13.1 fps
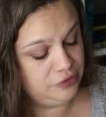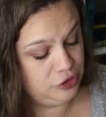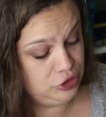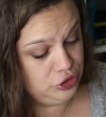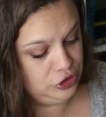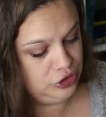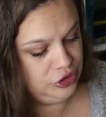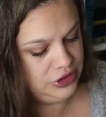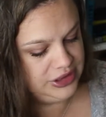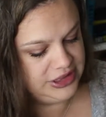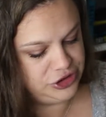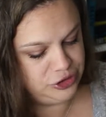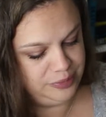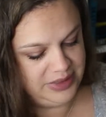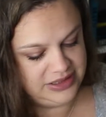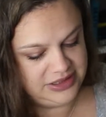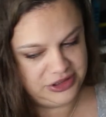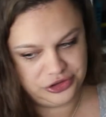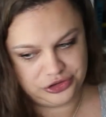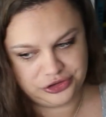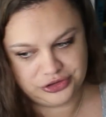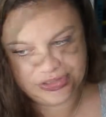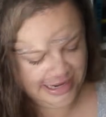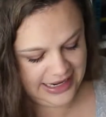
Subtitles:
her Teacher Pay Teachers.